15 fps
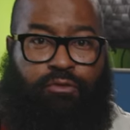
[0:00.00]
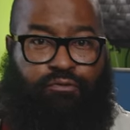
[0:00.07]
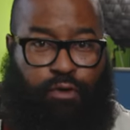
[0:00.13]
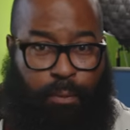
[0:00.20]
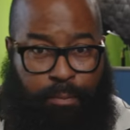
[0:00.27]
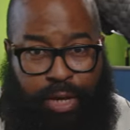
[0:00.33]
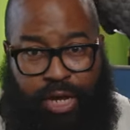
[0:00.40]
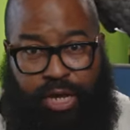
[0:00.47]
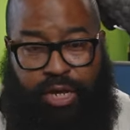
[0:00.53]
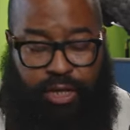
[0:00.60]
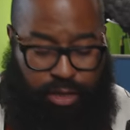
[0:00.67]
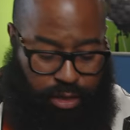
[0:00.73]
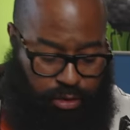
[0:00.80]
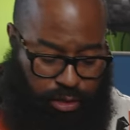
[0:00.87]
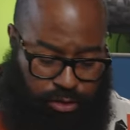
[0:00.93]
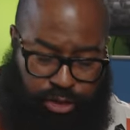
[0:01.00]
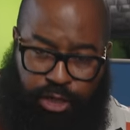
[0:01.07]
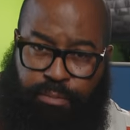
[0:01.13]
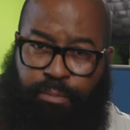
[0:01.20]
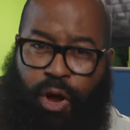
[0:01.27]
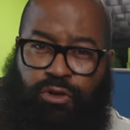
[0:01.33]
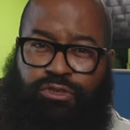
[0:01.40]
For me,
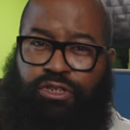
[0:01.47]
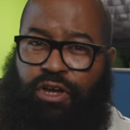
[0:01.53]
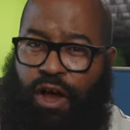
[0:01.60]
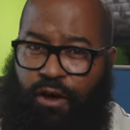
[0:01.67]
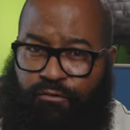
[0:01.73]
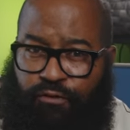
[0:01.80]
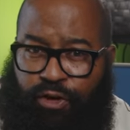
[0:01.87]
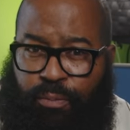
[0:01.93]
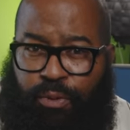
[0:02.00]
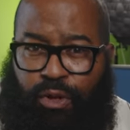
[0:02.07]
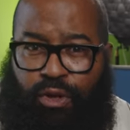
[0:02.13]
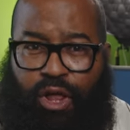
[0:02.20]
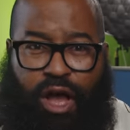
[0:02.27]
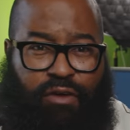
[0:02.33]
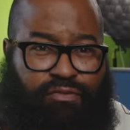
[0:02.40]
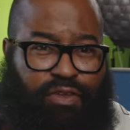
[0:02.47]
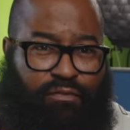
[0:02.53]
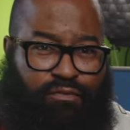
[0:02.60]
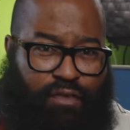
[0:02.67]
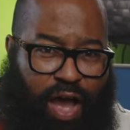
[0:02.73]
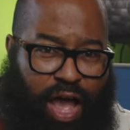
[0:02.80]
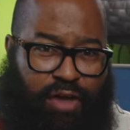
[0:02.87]
the most comfortable of the
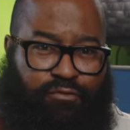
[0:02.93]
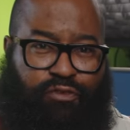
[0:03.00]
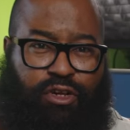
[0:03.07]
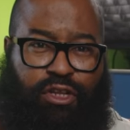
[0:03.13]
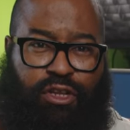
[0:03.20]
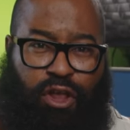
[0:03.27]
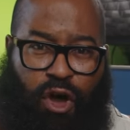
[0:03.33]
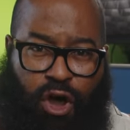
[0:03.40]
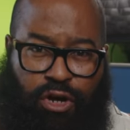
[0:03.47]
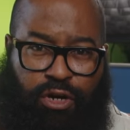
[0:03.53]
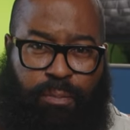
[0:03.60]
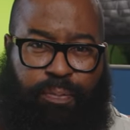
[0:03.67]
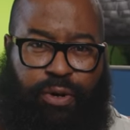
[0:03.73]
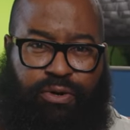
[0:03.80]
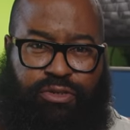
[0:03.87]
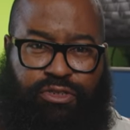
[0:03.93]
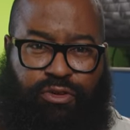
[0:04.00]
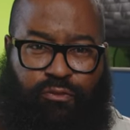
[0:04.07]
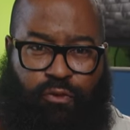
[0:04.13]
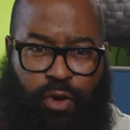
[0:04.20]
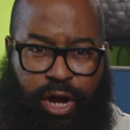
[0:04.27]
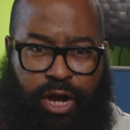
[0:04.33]
five for longer periods
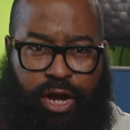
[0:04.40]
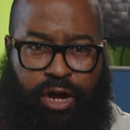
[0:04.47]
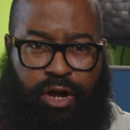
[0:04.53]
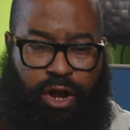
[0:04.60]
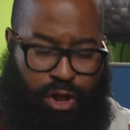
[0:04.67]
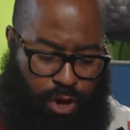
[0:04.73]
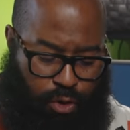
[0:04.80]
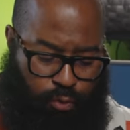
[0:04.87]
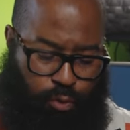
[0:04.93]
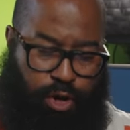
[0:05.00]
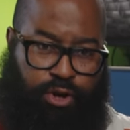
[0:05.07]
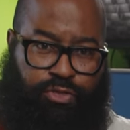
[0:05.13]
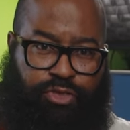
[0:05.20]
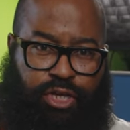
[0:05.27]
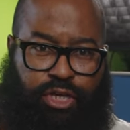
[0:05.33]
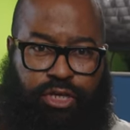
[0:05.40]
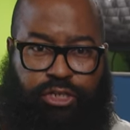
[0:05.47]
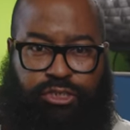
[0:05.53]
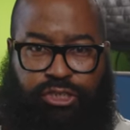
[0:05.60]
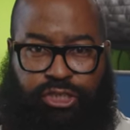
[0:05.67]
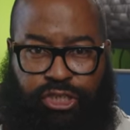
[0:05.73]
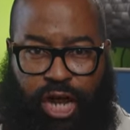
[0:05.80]
of wear were the
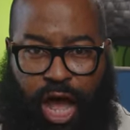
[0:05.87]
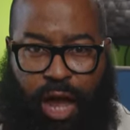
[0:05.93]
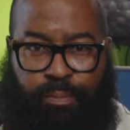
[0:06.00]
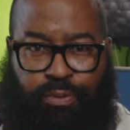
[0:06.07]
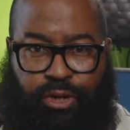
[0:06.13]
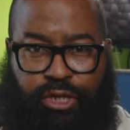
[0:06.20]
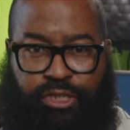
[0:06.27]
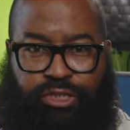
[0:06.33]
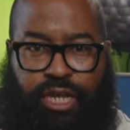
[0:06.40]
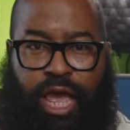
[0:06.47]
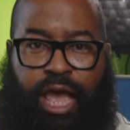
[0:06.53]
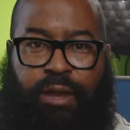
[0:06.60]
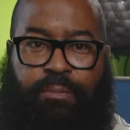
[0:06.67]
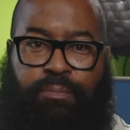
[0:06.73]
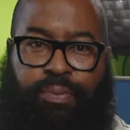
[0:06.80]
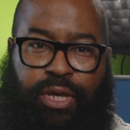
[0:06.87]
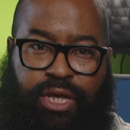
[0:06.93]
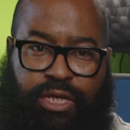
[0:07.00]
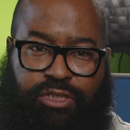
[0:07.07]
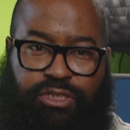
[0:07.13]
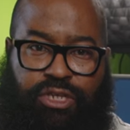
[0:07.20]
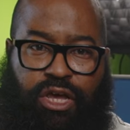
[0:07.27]
Jabras and
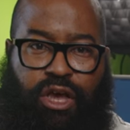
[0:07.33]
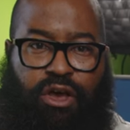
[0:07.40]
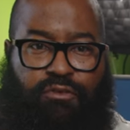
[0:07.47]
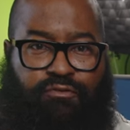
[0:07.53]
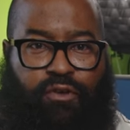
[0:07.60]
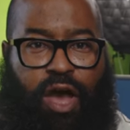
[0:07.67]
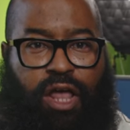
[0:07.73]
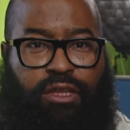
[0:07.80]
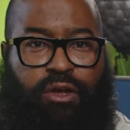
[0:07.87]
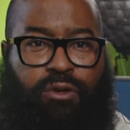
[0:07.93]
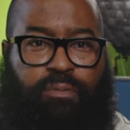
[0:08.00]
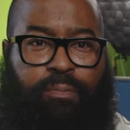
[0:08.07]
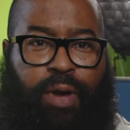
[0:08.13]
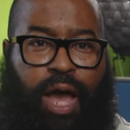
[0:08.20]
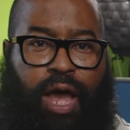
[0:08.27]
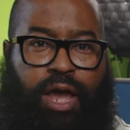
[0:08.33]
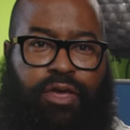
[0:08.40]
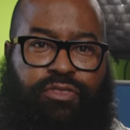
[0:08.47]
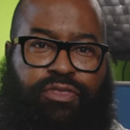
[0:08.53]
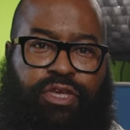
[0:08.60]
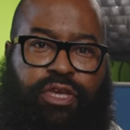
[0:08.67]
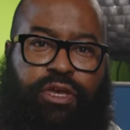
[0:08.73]
Beats, followed
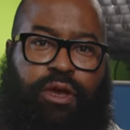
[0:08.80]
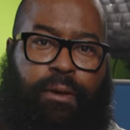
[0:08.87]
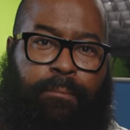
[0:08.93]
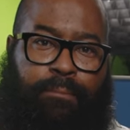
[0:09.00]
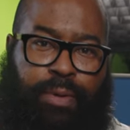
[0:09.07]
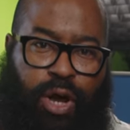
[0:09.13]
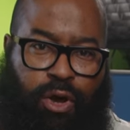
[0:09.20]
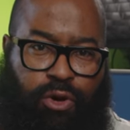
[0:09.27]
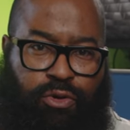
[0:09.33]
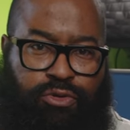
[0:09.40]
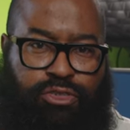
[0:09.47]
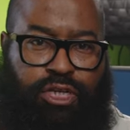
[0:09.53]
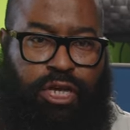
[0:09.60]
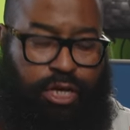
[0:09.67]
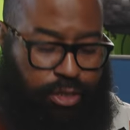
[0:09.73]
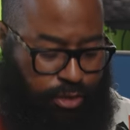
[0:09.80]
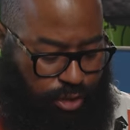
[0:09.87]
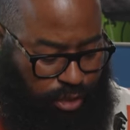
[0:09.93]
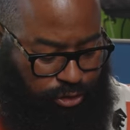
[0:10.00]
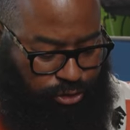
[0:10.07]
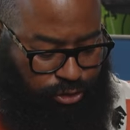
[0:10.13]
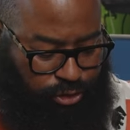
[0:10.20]
by the Bose,
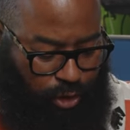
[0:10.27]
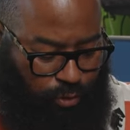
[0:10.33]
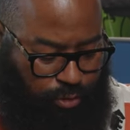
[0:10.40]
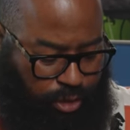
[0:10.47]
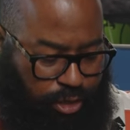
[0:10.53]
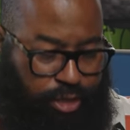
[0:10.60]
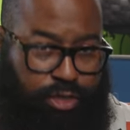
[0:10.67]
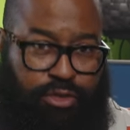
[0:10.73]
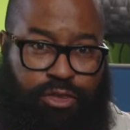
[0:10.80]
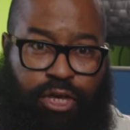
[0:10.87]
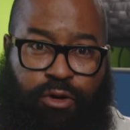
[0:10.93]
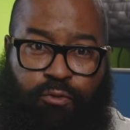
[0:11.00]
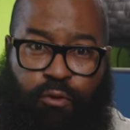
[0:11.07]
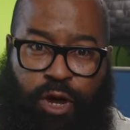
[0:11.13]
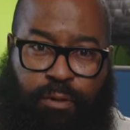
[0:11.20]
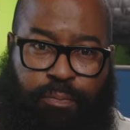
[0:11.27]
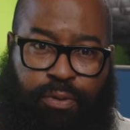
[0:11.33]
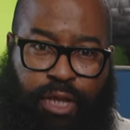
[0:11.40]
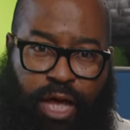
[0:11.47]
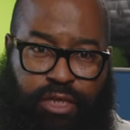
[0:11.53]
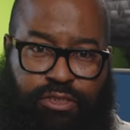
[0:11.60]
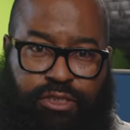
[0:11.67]
then Sony, then
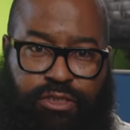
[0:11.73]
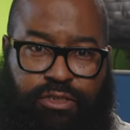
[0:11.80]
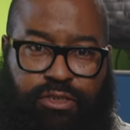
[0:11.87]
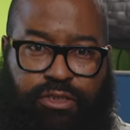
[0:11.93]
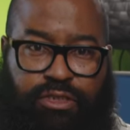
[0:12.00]
OnePlus.